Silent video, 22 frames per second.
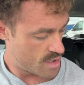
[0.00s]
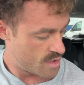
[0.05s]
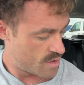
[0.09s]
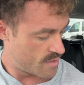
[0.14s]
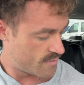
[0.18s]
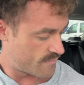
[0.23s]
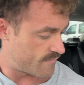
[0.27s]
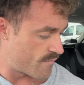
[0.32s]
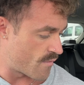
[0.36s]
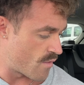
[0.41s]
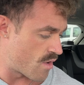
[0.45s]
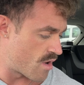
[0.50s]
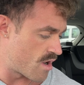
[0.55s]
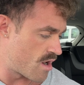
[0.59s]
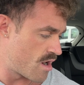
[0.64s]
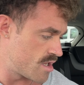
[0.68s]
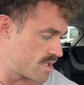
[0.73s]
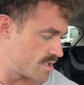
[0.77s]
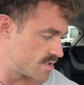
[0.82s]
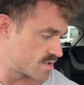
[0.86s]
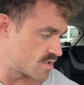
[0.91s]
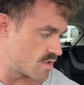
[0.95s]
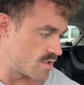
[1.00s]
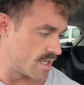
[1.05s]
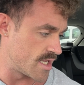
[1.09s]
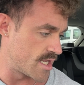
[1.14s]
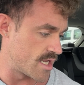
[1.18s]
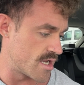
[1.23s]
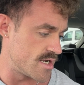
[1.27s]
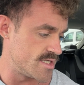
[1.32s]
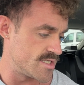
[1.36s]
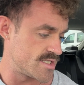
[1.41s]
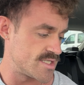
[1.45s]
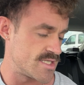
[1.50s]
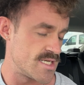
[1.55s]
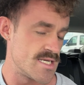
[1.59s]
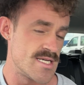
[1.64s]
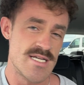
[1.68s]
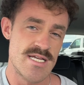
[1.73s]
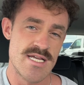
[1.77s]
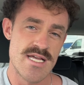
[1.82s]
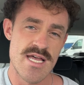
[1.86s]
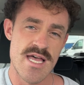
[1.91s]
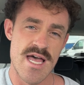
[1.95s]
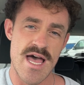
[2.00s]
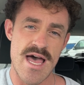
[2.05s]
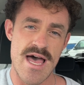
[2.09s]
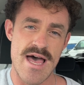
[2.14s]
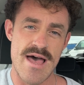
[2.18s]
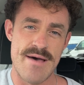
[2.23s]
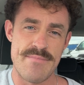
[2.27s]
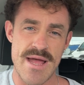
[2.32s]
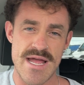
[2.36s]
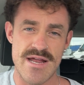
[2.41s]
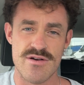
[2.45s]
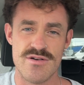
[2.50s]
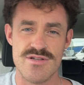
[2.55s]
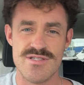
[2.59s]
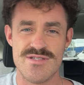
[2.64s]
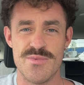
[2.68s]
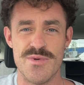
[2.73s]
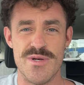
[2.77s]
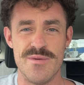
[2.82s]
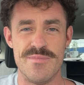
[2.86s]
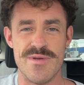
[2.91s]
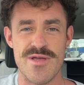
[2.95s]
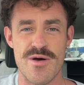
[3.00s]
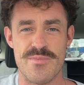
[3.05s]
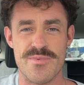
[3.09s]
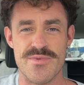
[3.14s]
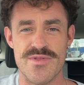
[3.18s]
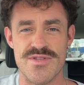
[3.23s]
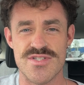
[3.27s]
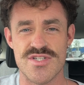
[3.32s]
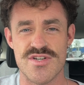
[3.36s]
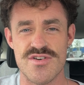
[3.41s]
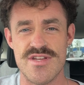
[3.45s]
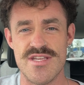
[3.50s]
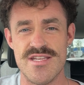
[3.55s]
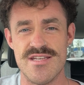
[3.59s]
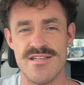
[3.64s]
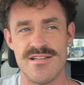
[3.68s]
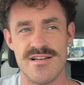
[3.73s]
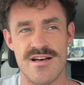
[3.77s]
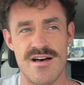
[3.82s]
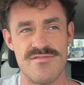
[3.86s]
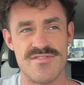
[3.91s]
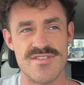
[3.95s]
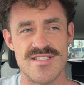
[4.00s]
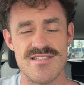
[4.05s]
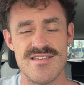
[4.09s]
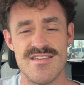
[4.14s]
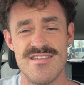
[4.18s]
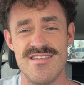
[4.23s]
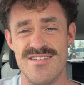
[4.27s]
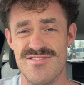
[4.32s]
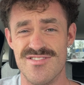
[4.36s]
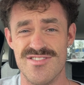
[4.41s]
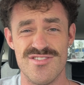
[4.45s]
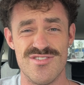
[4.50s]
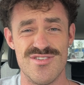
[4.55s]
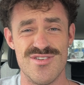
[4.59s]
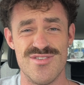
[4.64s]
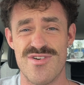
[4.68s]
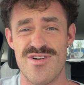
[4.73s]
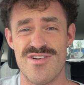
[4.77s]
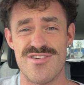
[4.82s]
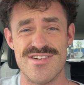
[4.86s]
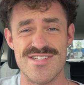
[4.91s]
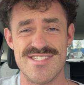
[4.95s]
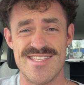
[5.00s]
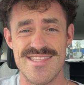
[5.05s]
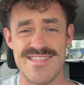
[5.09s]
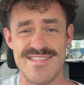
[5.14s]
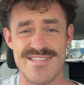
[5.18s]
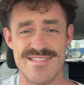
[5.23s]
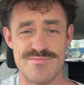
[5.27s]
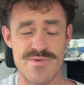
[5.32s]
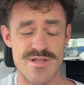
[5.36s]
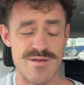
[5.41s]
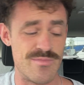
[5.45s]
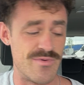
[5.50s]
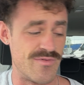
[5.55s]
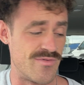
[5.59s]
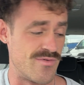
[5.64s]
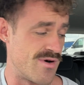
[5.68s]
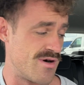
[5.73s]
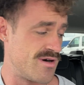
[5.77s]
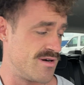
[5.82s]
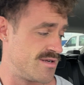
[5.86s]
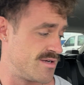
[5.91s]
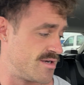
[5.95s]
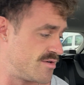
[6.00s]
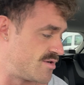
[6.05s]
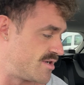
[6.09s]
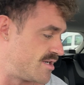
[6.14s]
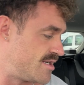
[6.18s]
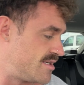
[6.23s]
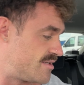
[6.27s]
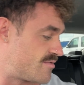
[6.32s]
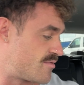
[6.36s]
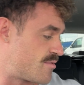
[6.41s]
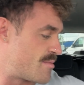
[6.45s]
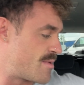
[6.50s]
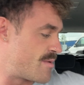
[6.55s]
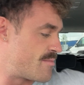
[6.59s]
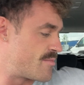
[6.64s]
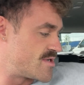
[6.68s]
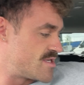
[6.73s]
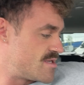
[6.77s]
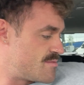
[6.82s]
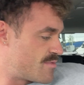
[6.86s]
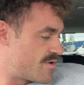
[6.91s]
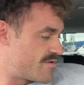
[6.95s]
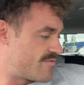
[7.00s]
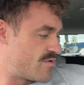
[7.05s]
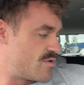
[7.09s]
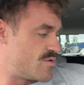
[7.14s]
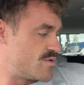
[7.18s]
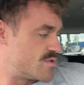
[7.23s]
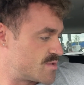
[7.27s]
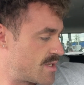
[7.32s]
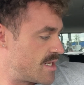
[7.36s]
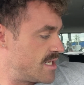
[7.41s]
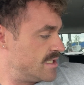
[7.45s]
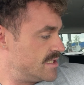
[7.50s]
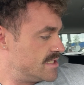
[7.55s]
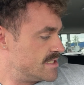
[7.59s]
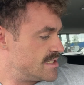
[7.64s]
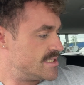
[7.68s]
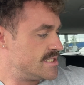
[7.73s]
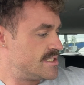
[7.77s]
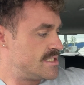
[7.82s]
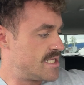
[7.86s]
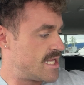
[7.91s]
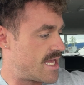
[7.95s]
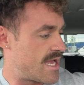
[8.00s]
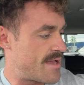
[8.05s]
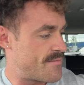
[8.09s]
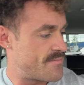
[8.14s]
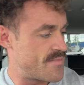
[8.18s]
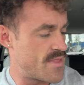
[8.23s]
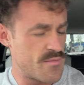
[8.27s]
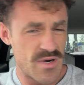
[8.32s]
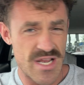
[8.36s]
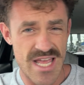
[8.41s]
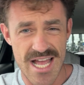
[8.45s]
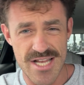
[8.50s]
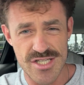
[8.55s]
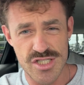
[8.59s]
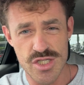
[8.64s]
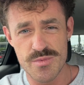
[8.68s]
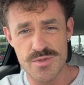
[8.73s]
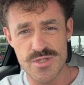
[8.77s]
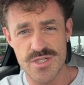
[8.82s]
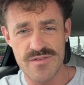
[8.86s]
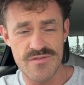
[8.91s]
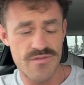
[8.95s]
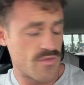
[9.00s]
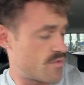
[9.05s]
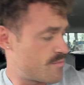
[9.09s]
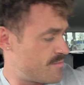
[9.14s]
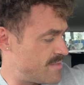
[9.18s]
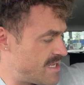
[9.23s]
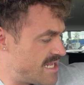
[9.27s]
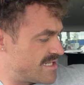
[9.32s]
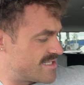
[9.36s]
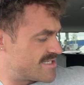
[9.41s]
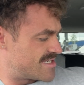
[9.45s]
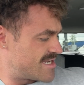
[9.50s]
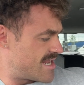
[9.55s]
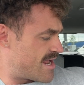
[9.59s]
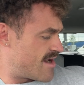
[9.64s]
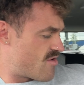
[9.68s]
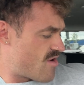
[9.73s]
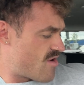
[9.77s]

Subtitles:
4 is going in, guys. Mackerels will be up on the screen, obviously, even though you've already seen this meal before. Oh, I need to remember to eat my fruit as well. Then we'll catch up with you for the meals later